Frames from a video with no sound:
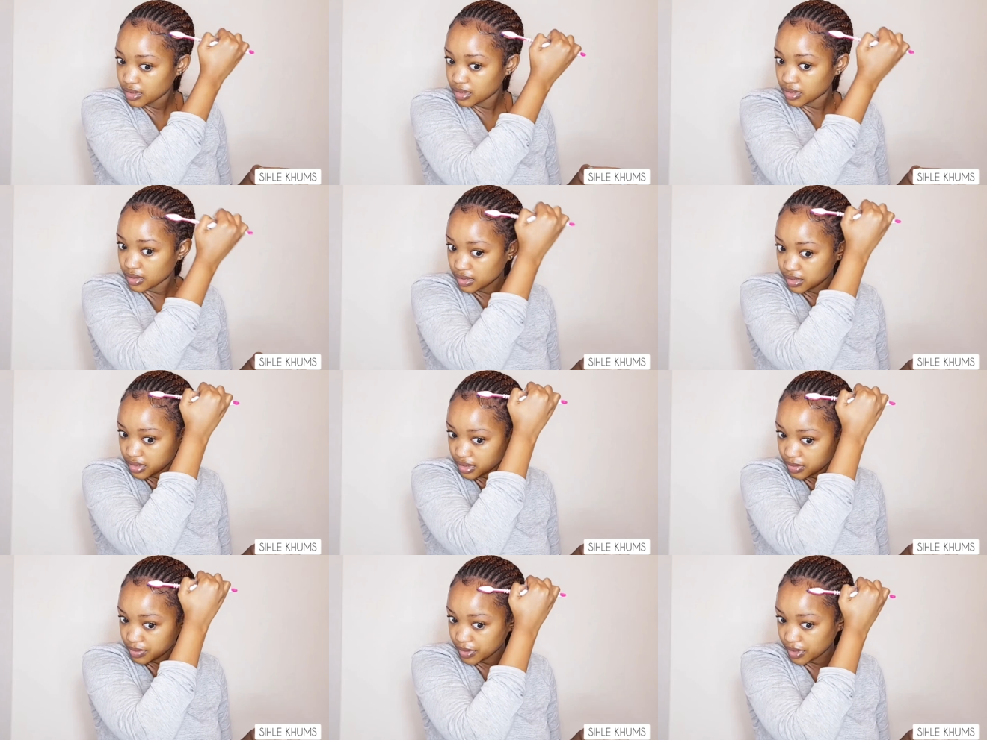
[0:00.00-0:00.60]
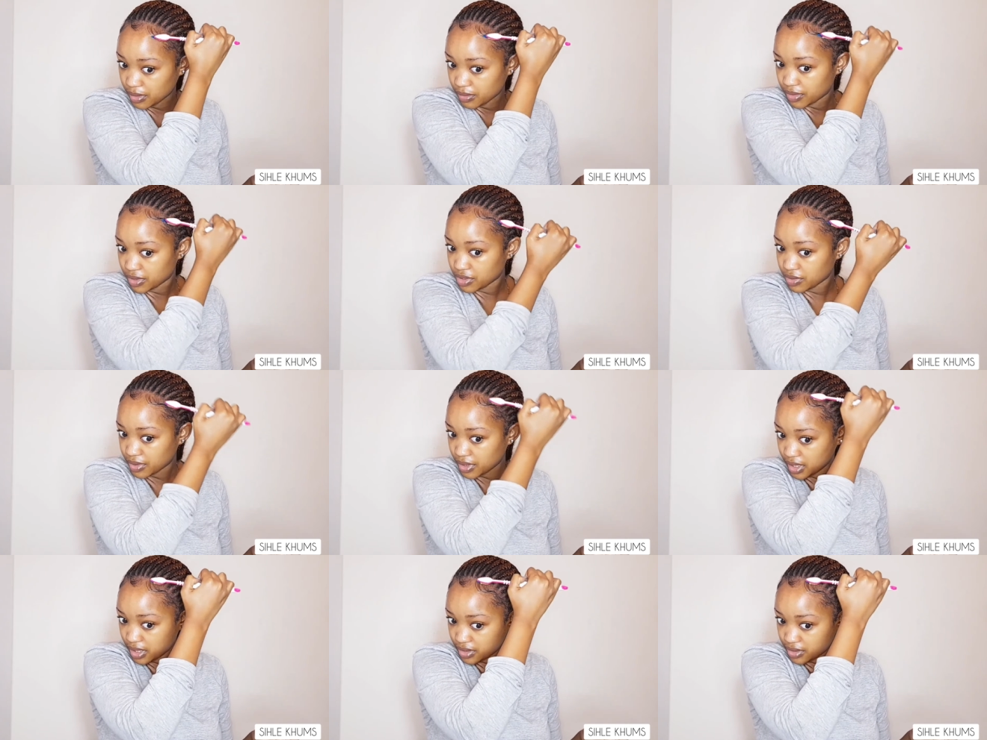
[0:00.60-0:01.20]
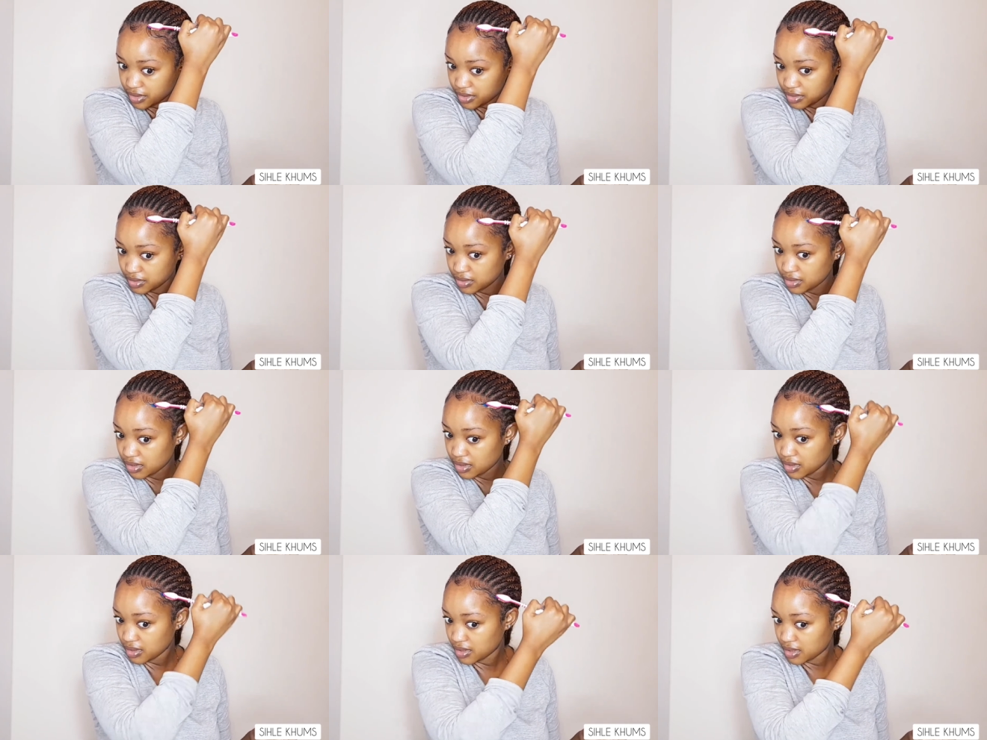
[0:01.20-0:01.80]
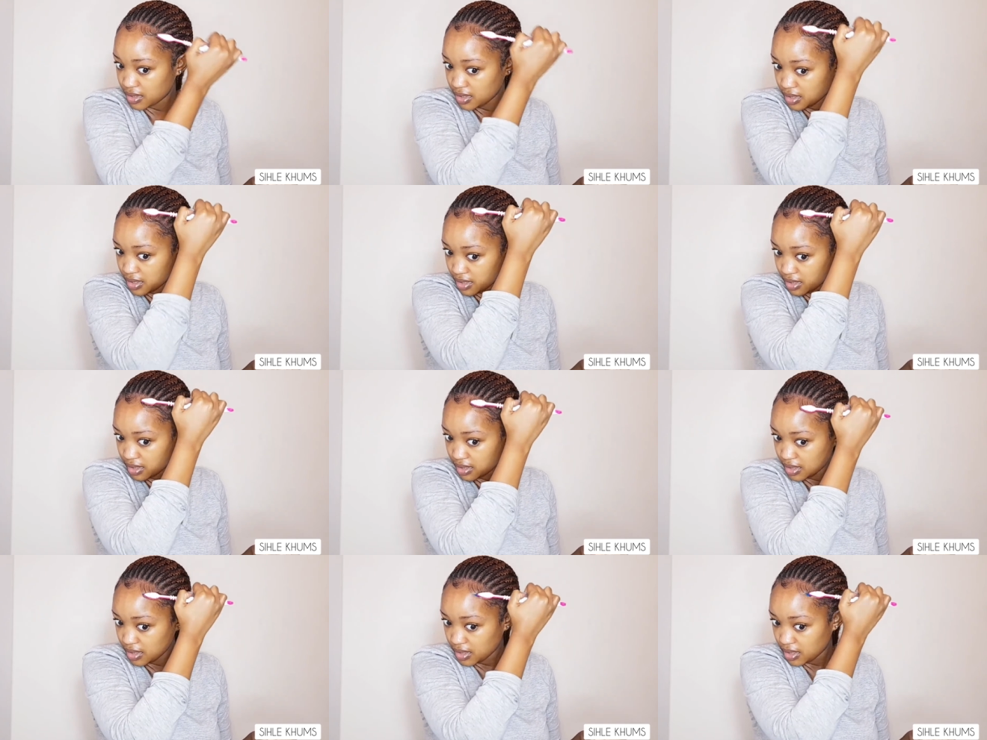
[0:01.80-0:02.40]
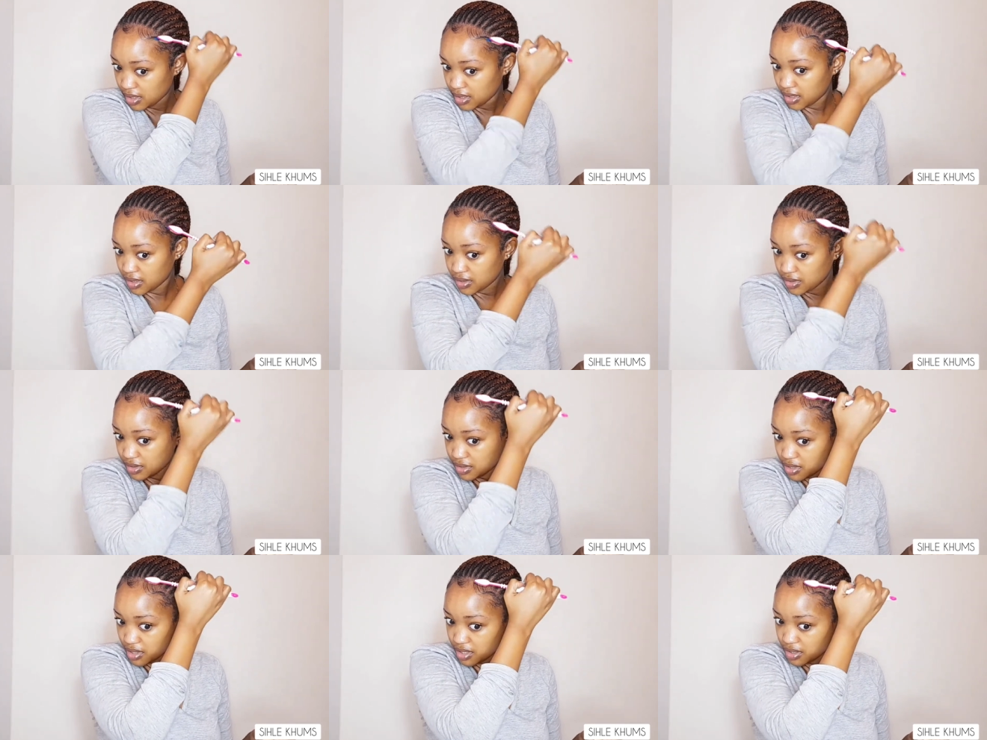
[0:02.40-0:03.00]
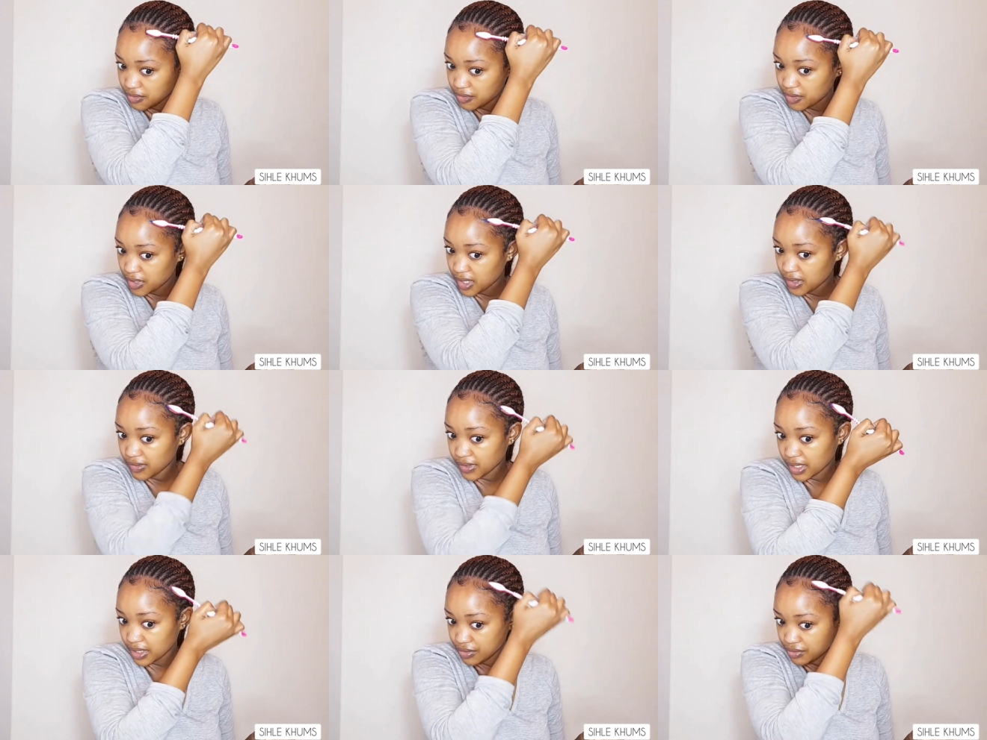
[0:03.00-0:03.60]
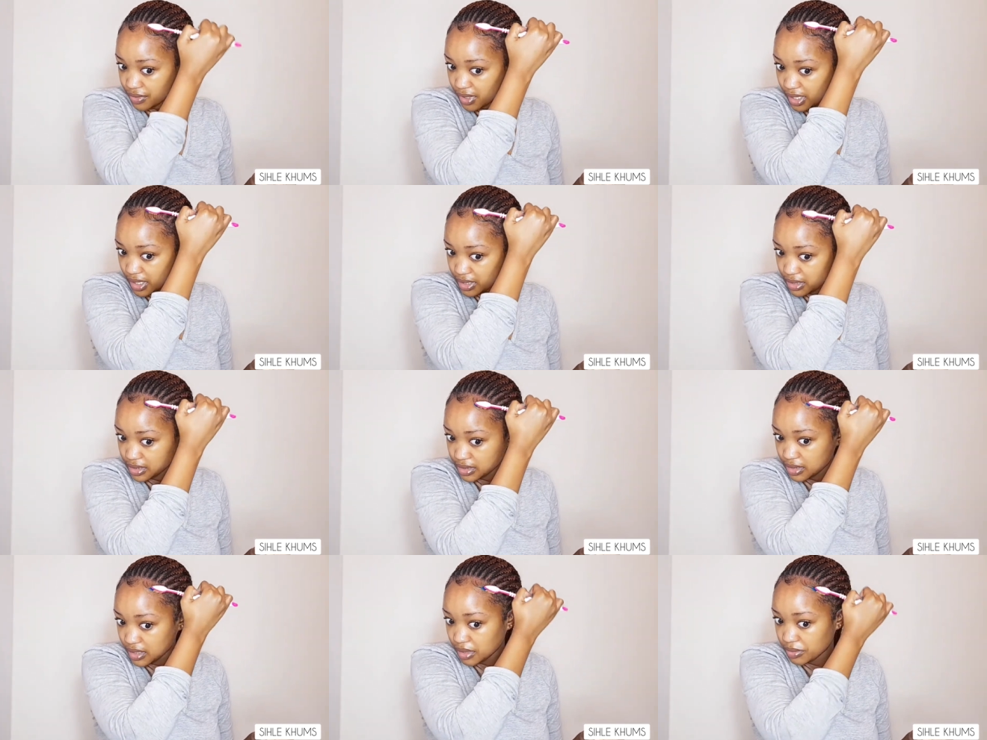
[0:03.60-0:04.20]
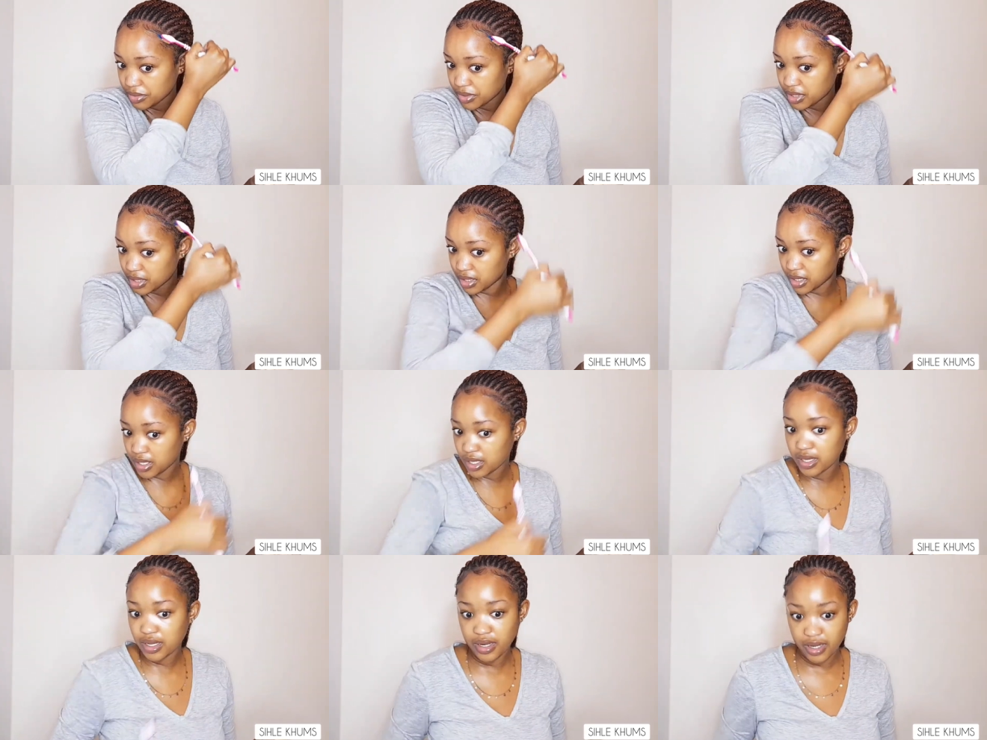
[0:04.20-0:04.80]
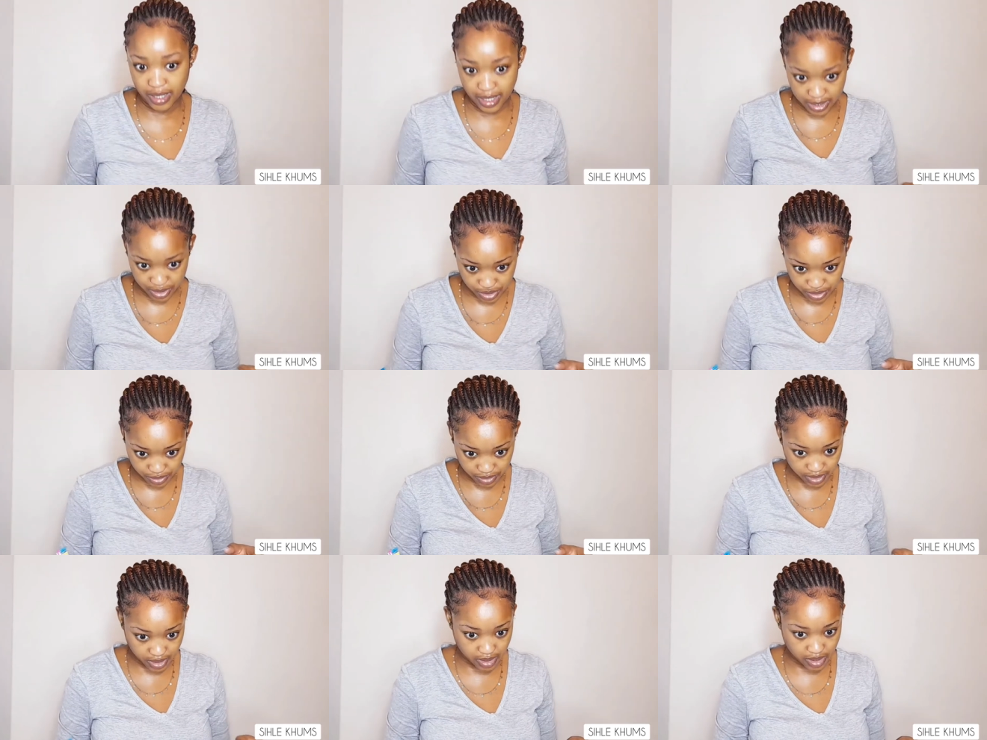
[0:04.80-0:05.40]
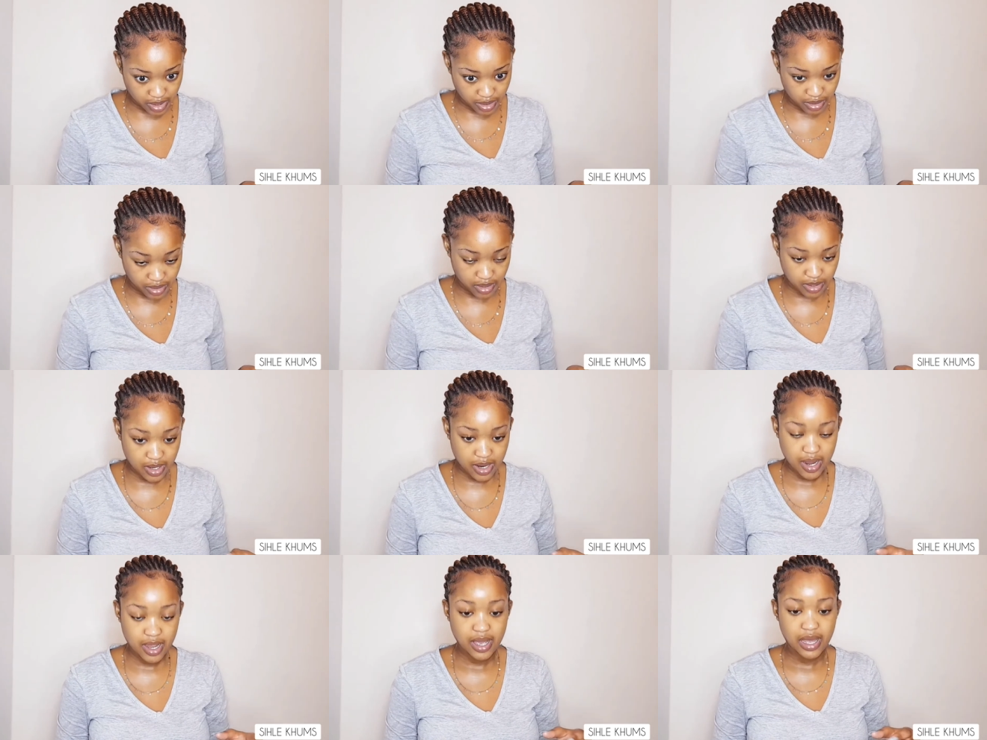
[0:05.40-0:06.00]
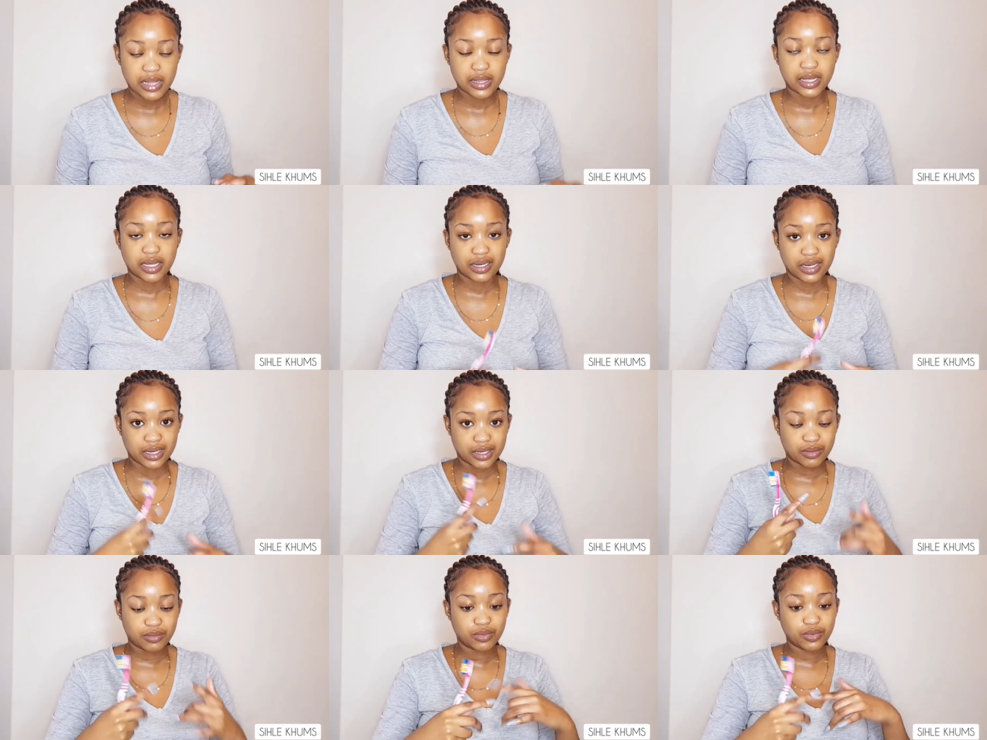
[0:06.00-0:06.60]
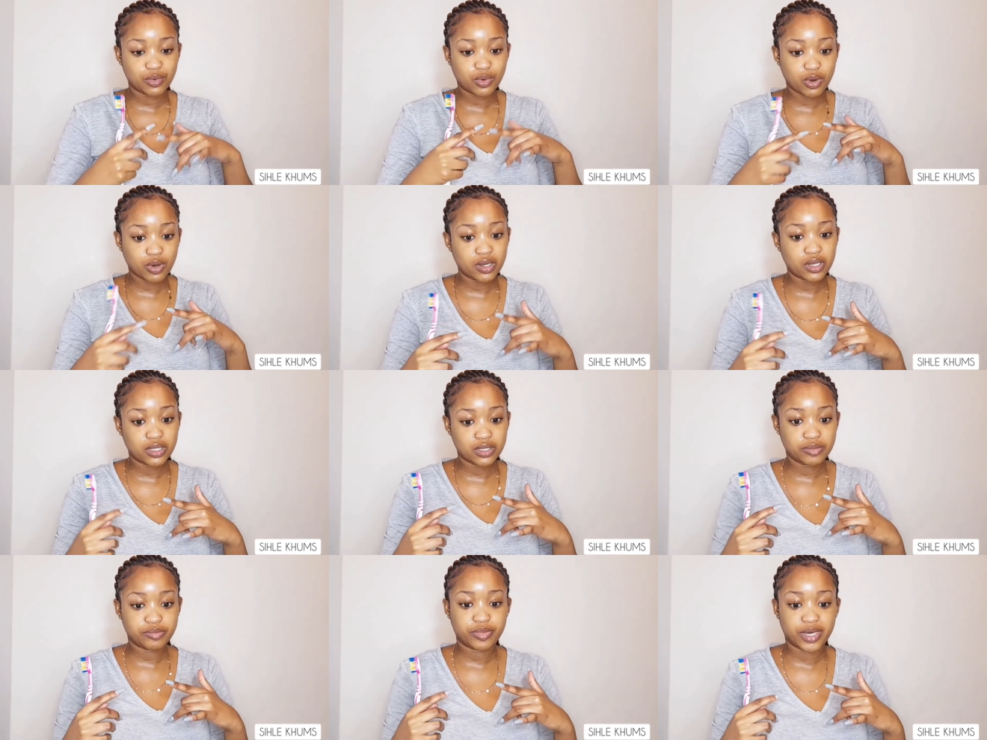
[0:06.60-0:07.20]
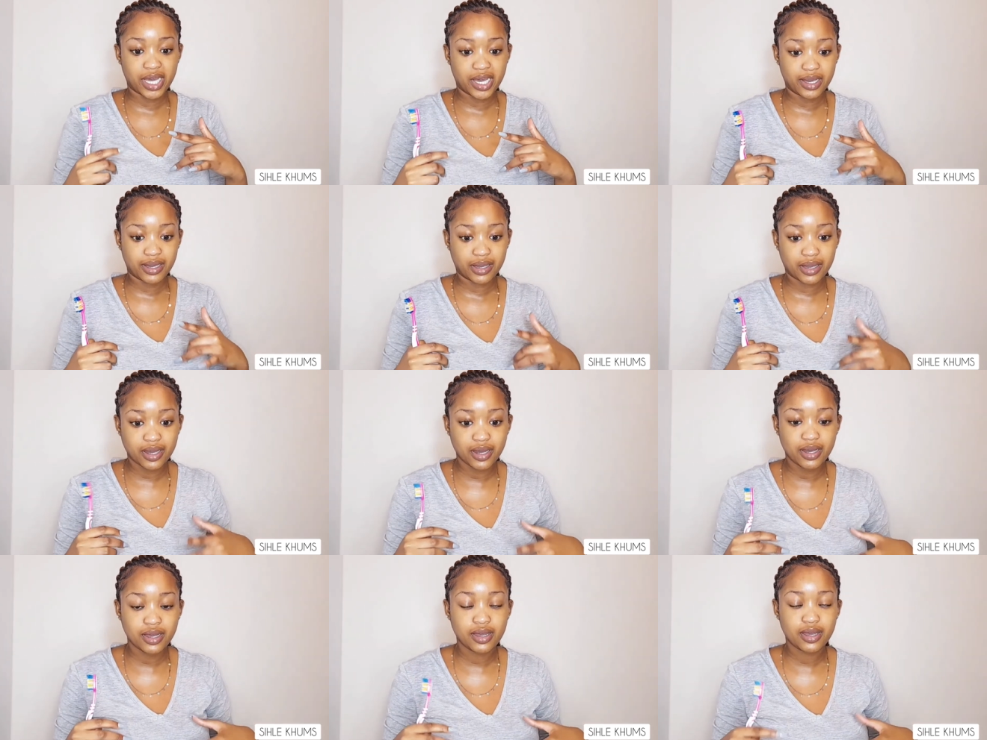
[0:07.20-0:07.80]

this is pretty much what I do. So if you have like really stubborn natural hair that like will coil back,